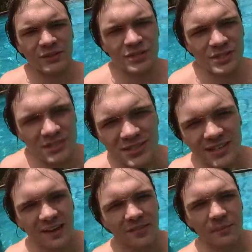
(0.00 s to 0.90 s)
I'm interested
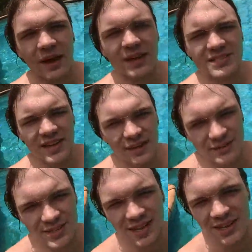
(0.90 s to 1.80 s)
to see how the mic
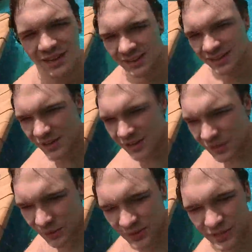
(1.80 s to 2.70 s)
sounds
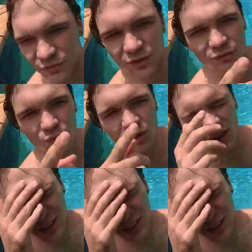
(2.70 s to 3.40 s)
when it's full of